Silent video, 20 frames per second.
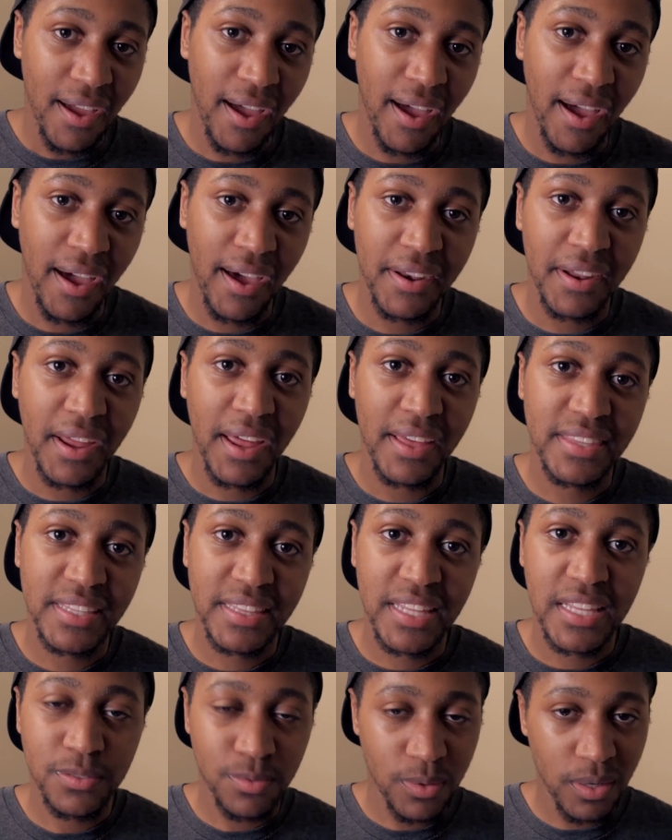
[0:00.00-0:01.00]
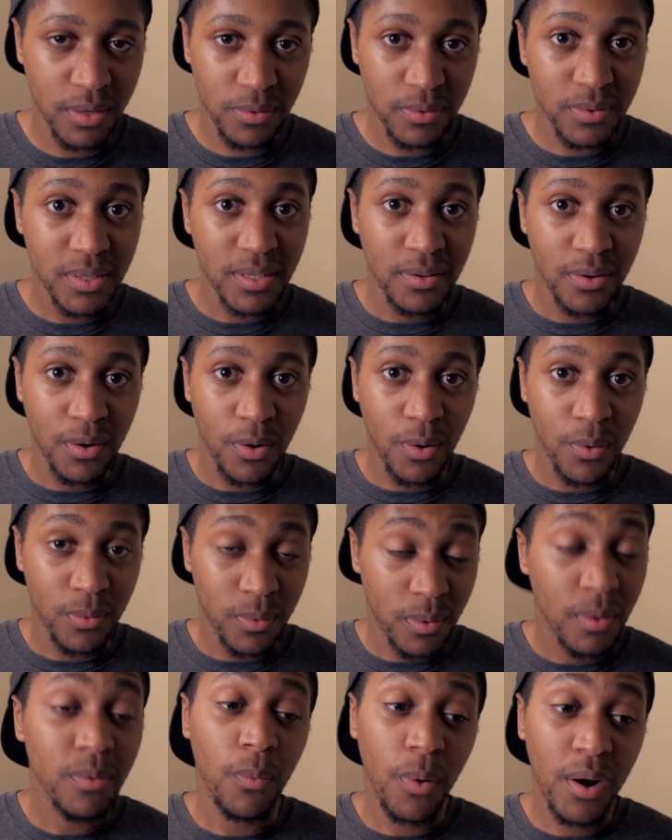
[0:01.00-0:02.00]
And I think that's what,
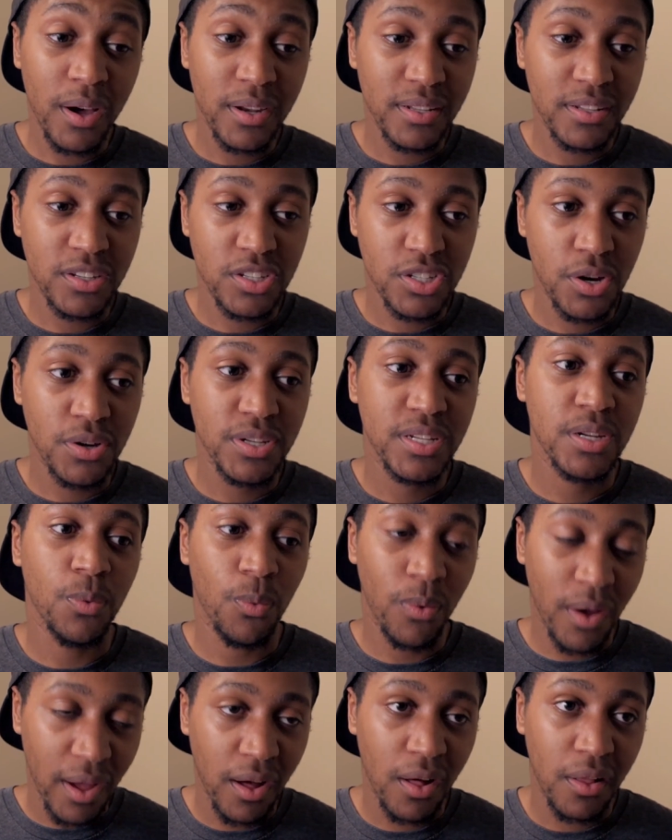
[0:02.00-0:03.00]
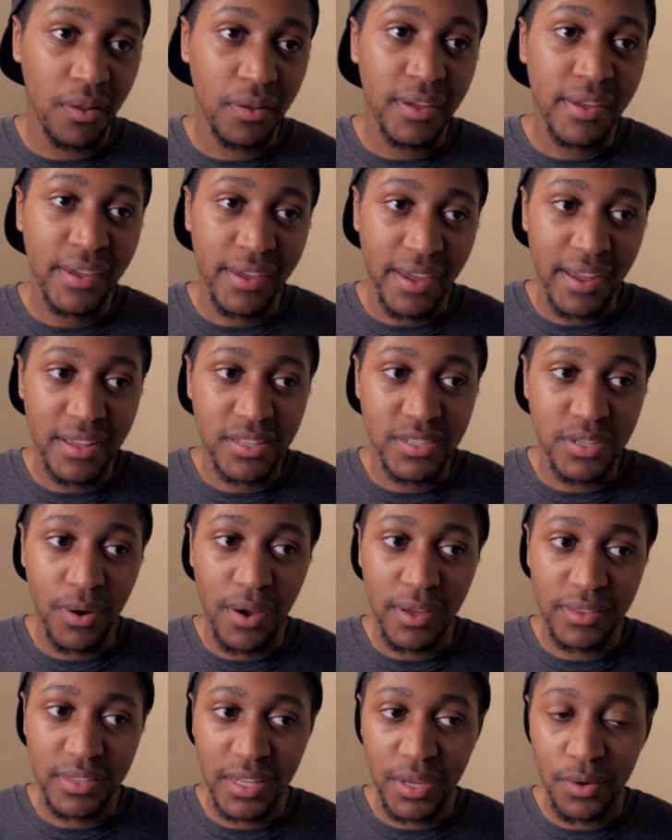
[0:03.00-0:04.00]
one, the show did well, and so
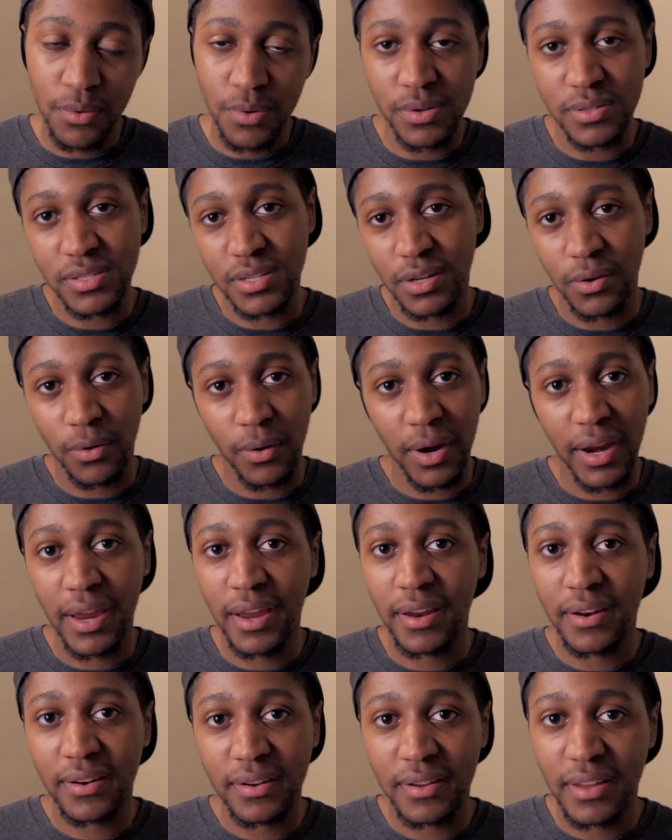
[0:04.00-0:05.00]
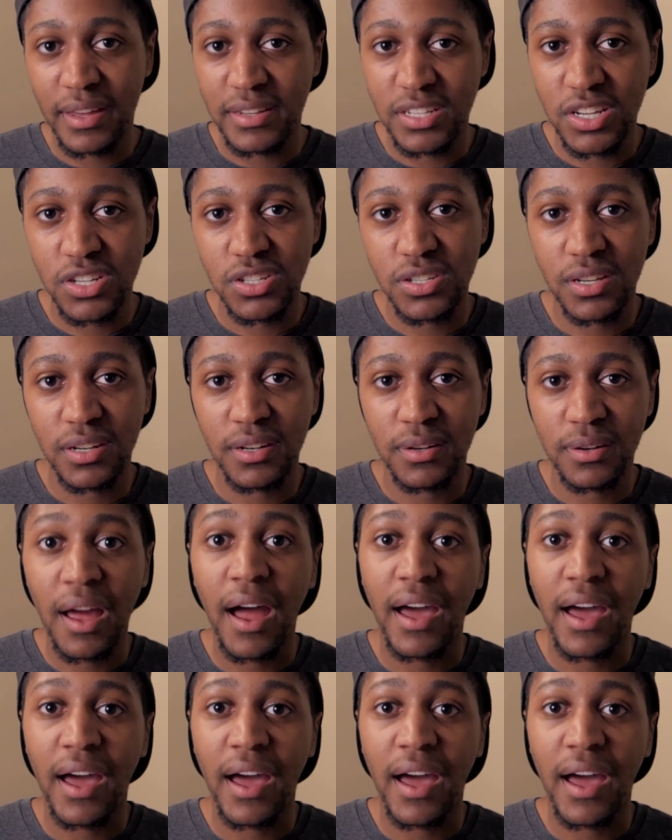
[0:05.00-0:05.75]
I think it was a great addition.